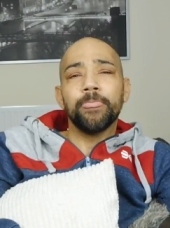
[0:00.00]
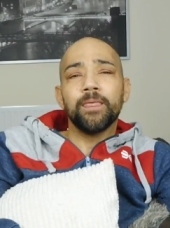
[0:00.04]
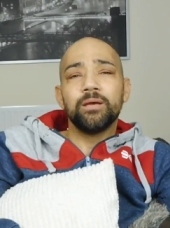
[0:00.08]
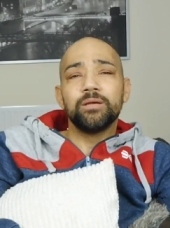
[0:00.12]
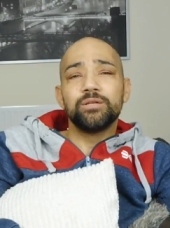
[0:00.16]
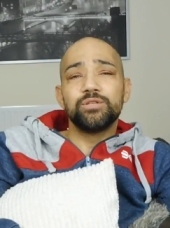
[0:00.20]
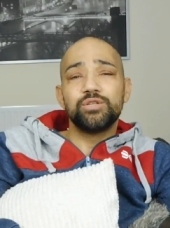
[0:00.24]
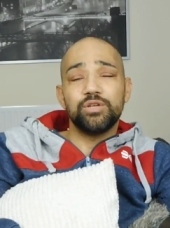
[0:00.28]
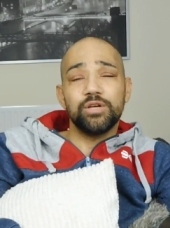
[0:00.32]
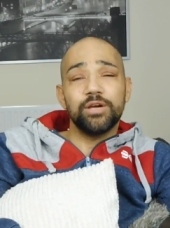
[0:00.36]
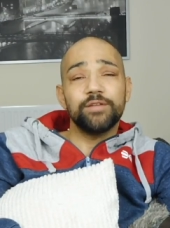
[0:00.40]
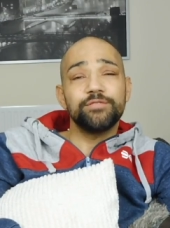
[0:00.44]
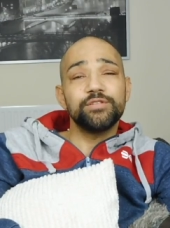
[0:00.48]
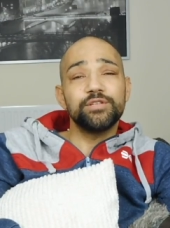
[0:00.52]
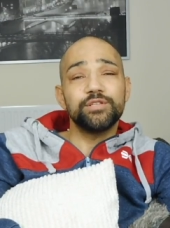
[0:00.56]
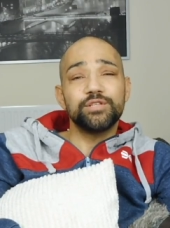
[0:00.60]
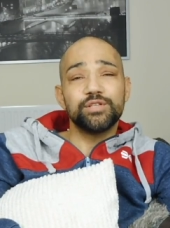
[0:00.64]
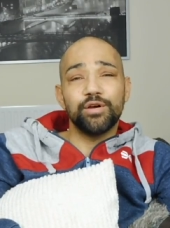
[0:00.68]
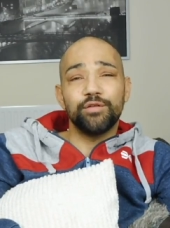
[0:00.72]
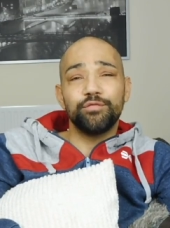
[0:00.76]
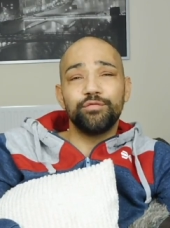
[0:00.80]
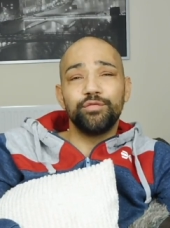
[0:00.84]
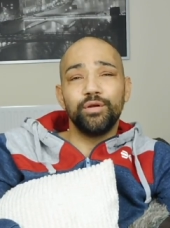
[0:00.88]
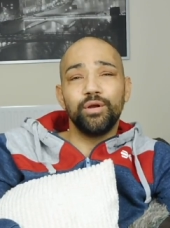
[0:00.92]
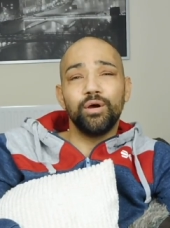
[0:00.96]
So you have to
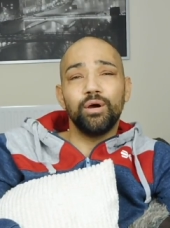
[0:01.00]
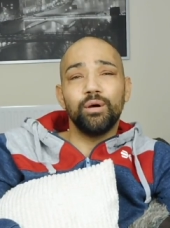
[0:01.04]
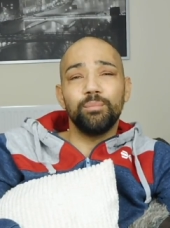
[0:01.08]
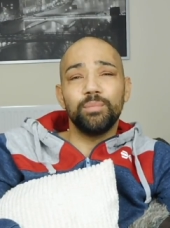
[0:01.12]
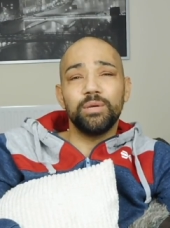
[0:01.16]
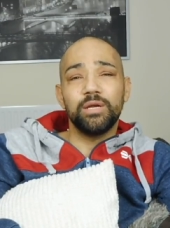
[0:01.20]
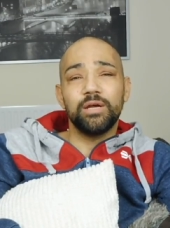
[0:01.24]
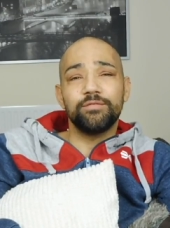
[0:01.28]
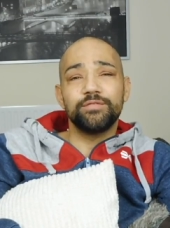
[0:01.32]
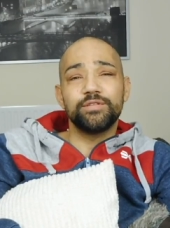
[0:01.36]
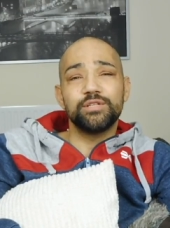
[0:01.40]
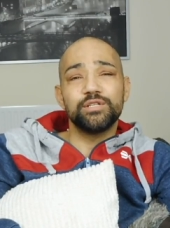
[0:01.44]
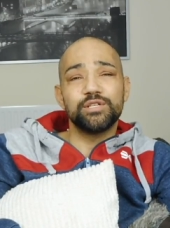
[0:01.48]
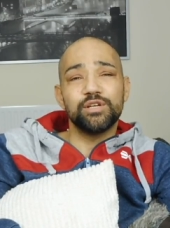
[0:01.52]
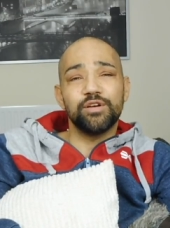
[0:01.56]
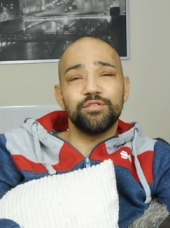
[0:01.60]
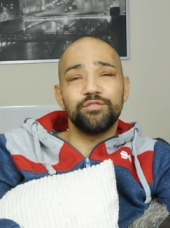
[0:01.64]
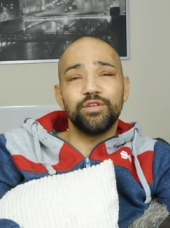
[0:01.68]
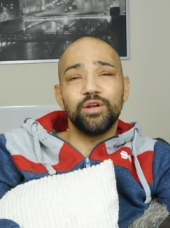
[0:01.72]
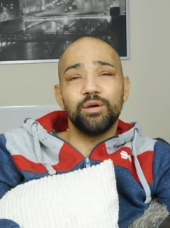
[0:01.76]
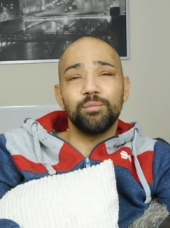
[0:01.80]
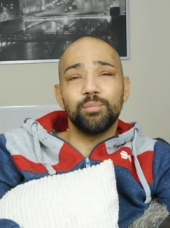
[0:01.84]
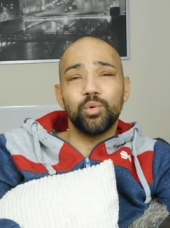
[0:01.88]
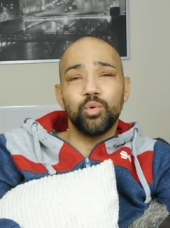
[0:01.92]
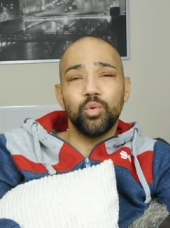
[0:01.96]
toughen up, and you have to toughen
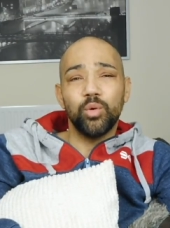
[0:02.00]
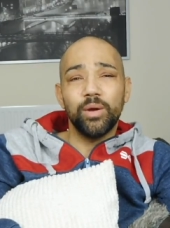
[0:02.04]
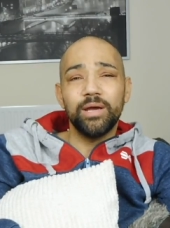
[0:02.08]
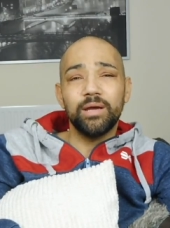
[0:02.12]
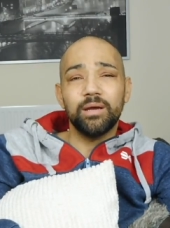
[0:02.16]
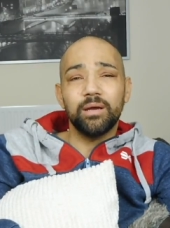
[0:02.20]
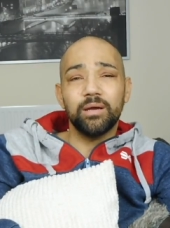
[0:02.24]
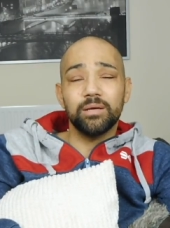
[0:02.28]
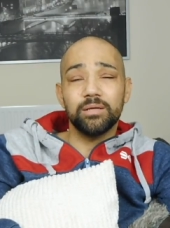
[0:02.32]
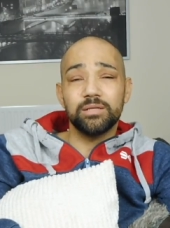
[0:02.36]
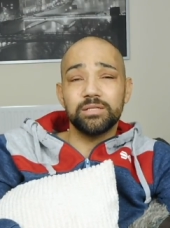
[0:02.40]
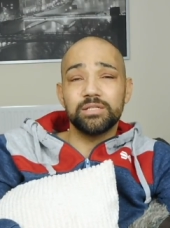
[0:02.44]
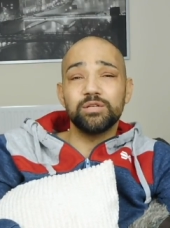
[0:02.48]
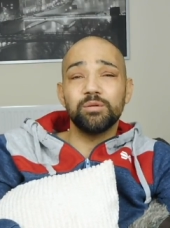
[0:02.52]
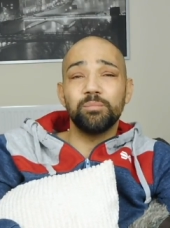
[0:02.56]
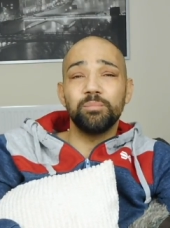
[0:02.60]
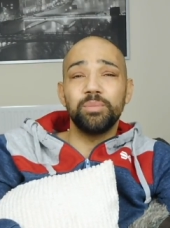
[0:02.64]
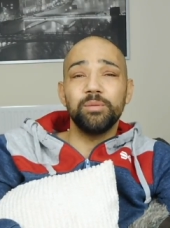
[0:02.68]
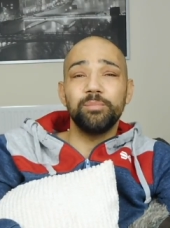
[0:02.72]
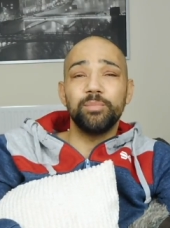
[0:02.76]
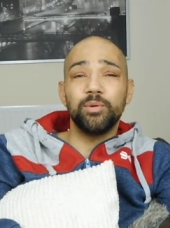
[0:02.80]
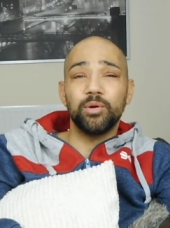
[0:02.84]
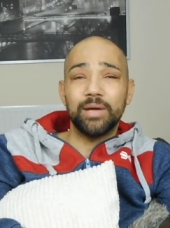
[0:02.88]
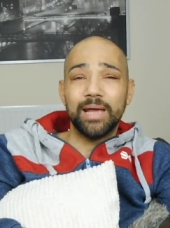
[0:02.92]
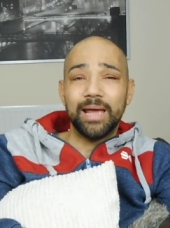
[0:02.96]
up quick, and some
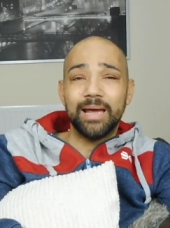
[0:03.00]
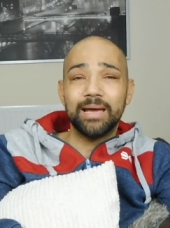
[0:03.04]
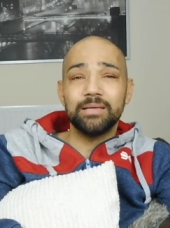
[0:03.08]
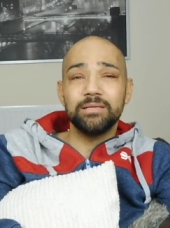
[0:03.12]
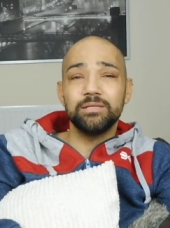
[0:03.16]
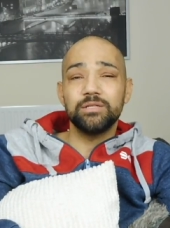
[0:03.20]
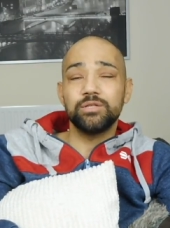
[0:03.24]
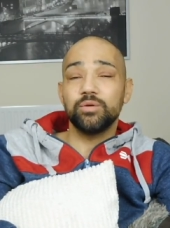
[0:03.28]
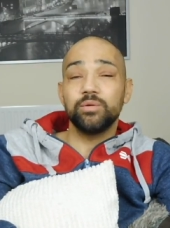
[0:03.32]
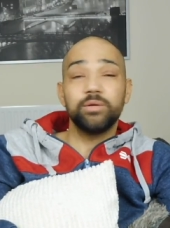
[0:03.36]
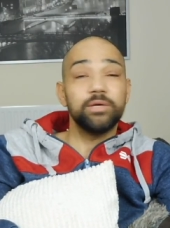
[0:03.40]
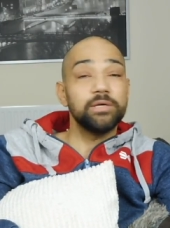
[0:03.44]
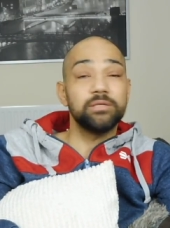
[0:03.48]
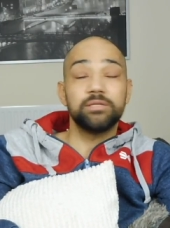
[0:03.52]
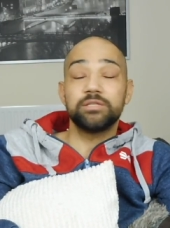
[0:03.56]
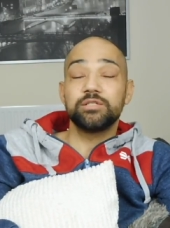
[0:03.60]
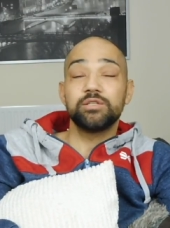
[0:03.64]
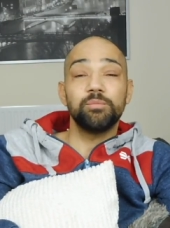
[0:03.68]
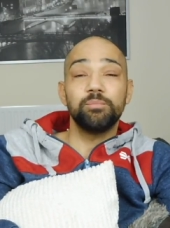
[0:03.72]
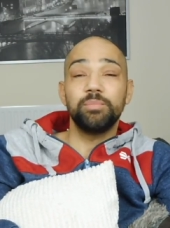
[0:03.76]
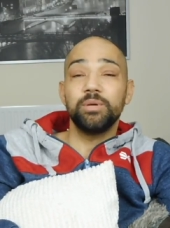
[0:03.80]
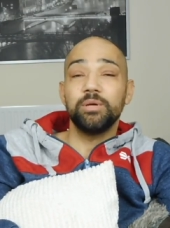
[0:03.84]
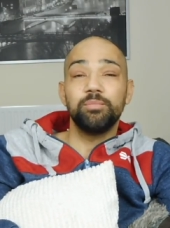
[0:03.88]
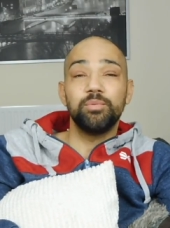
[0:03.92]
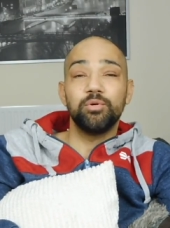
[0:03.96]
people can do it and
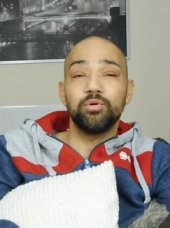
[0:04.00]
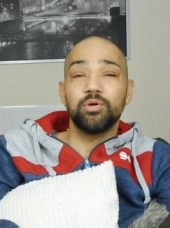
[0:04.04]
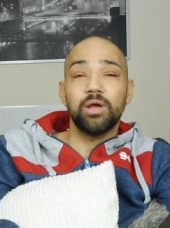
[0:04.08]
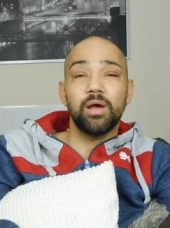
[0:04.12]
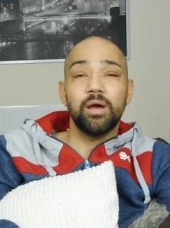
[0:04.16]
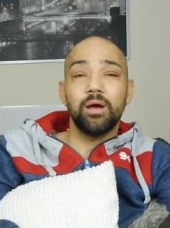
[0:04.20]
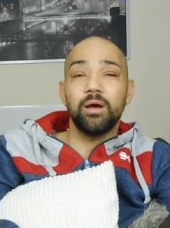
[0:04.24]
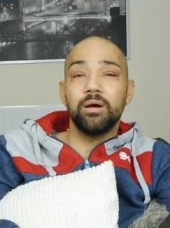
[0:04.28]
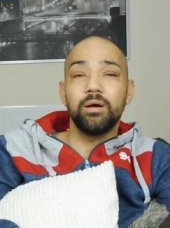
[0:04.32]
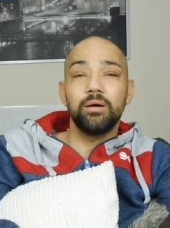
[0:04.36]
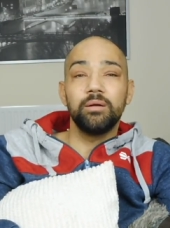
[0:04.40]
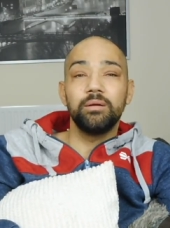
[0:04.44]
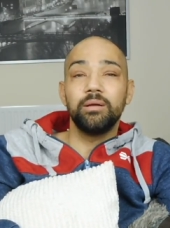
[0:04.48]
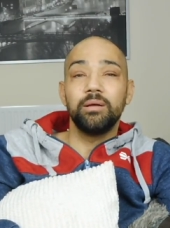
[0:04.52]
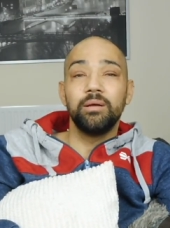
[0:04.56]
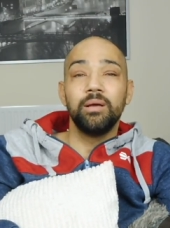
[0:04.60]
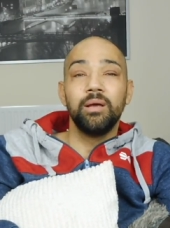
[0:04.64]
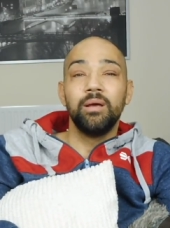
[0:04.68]
some people can't.